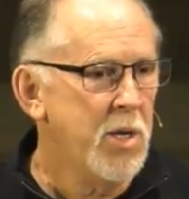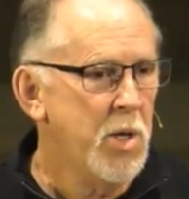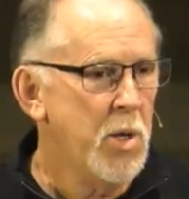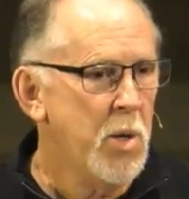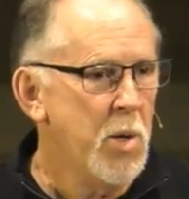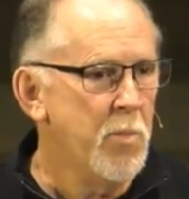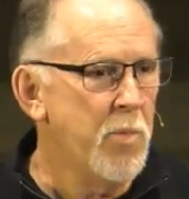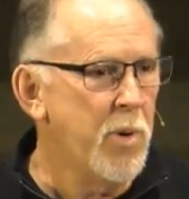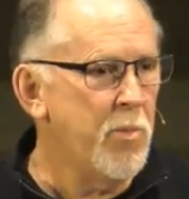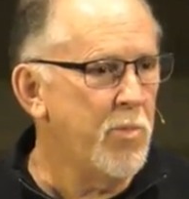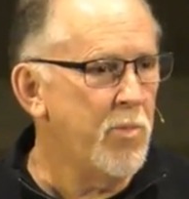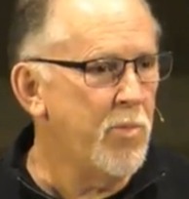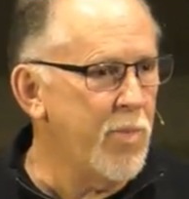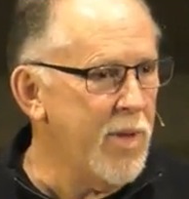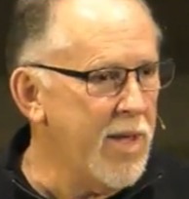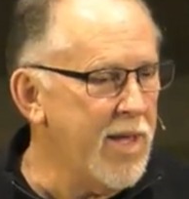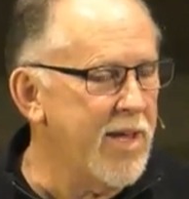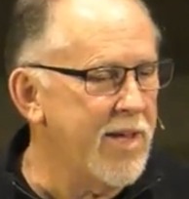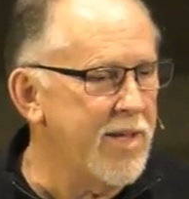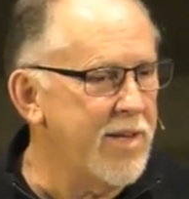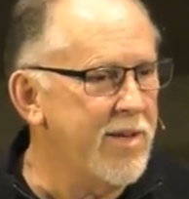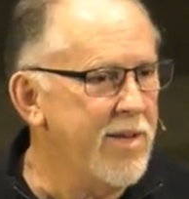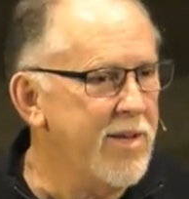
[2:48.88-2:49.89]
But
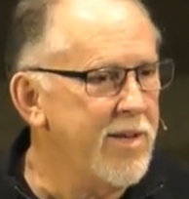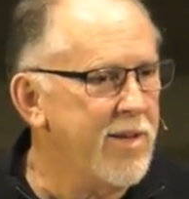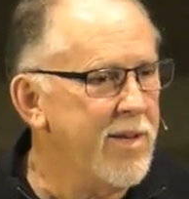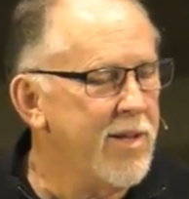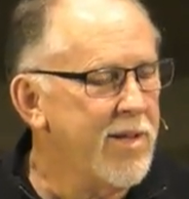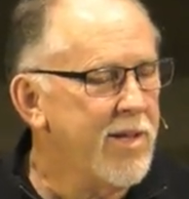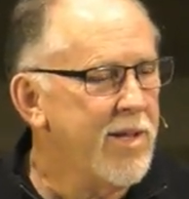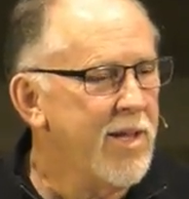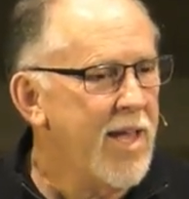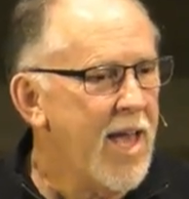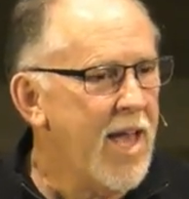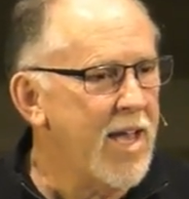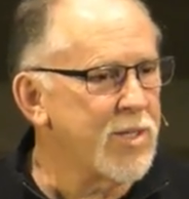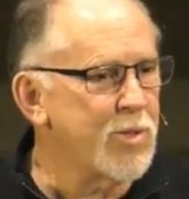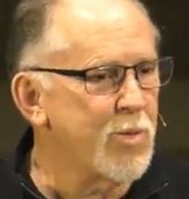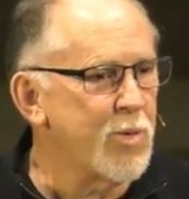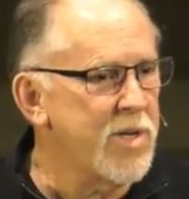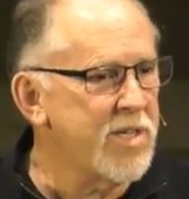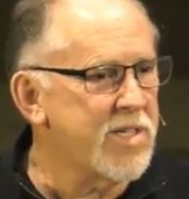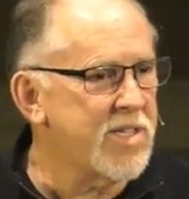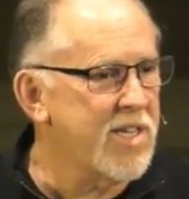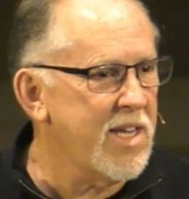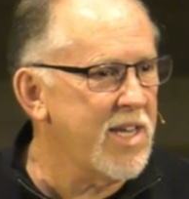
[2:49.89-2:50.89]
men, as we
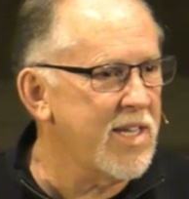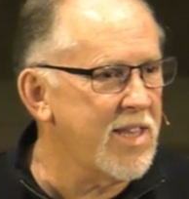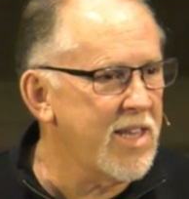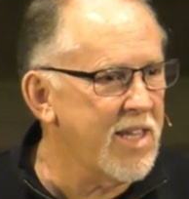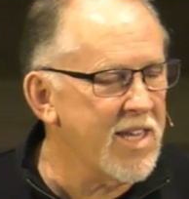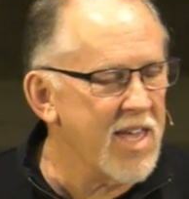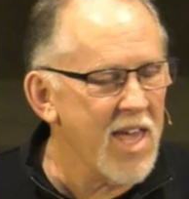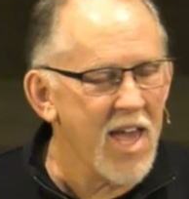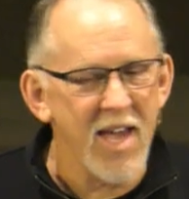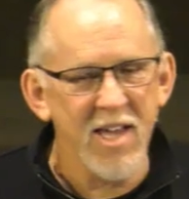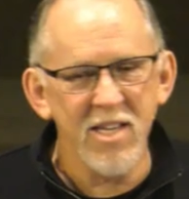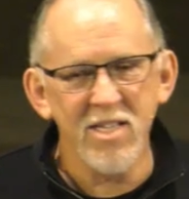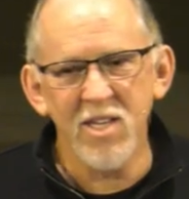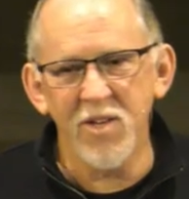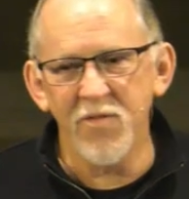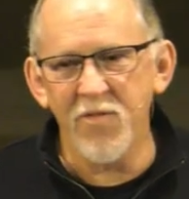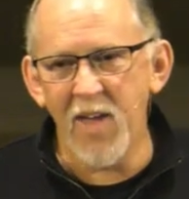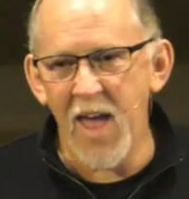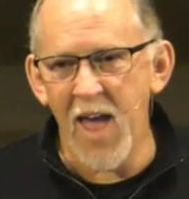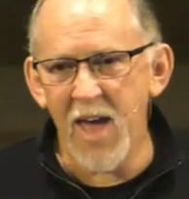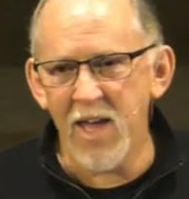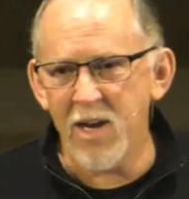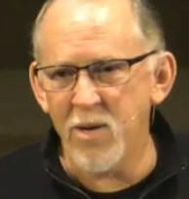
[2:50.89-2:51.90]
see in the case of
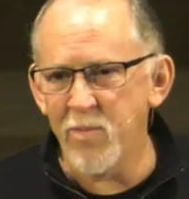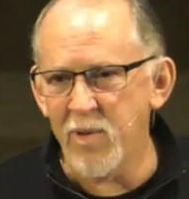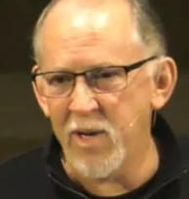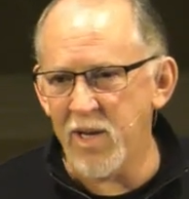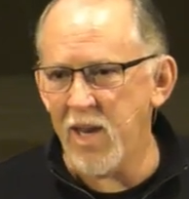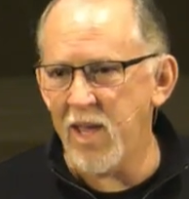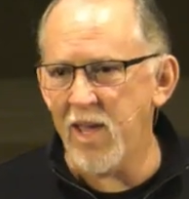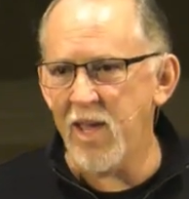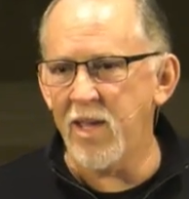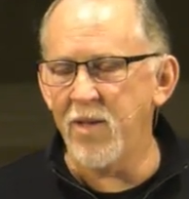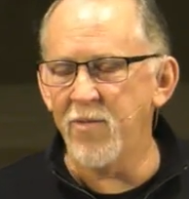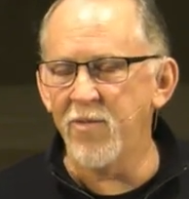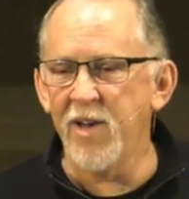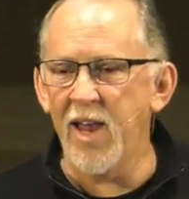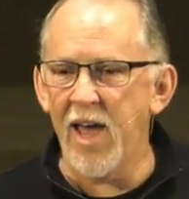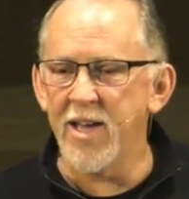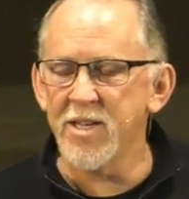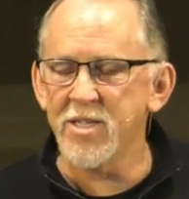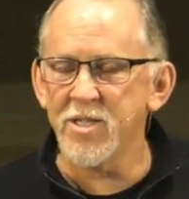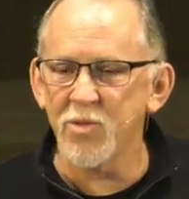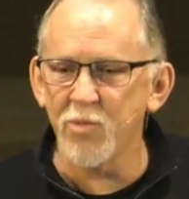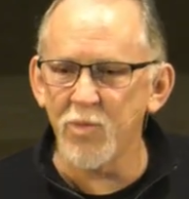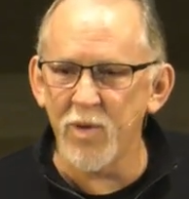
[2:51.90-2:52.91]
Adam and Eve
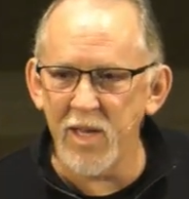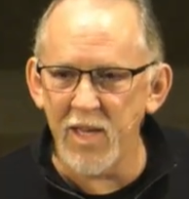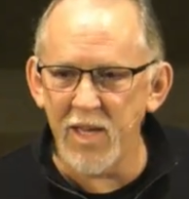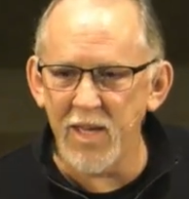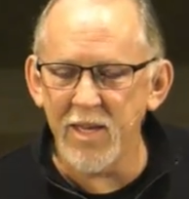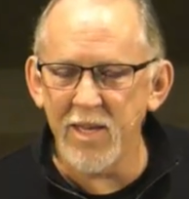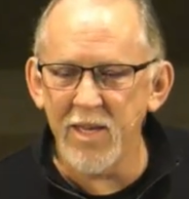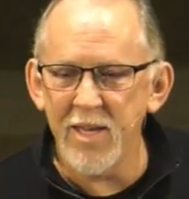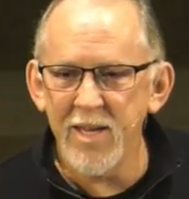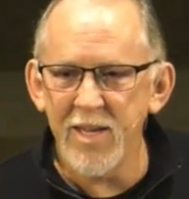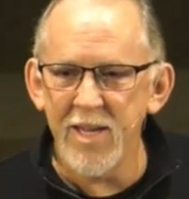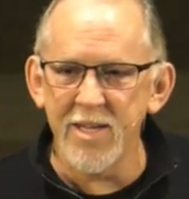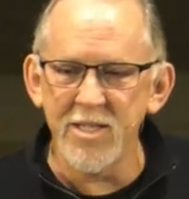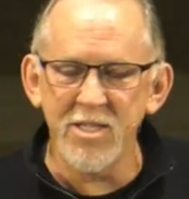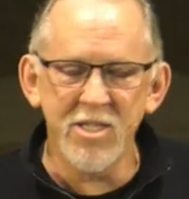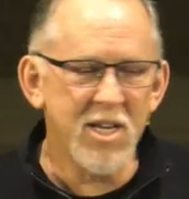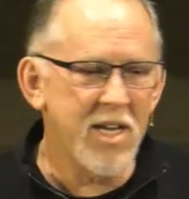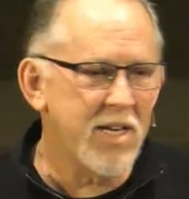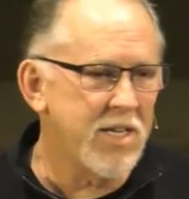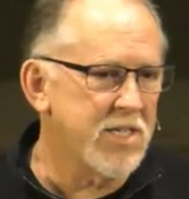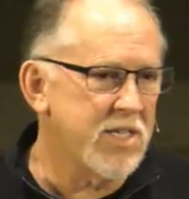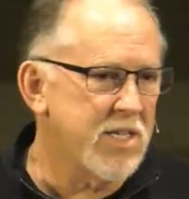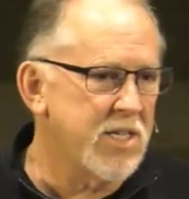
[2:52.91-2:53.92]
last week in
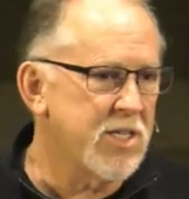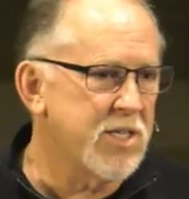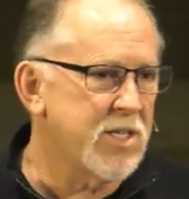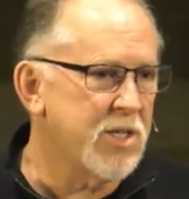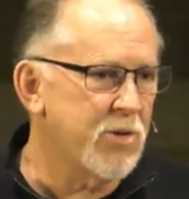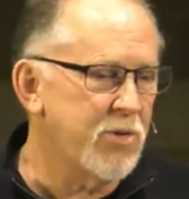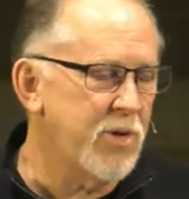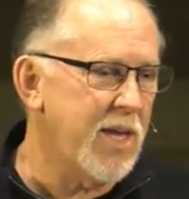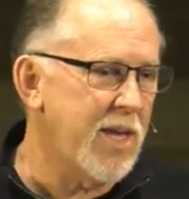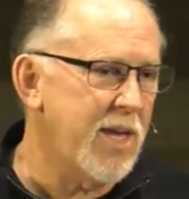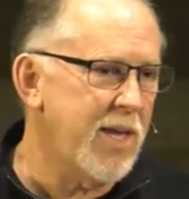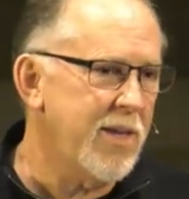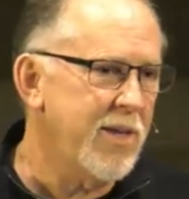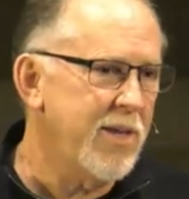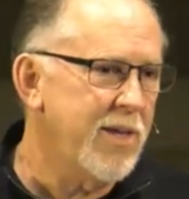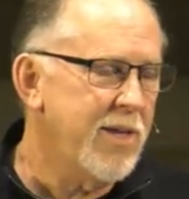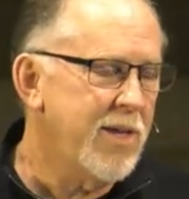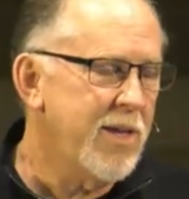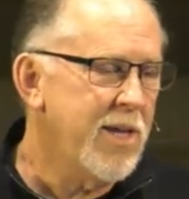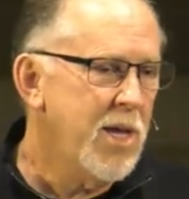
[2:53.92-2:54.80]
Genesis 3,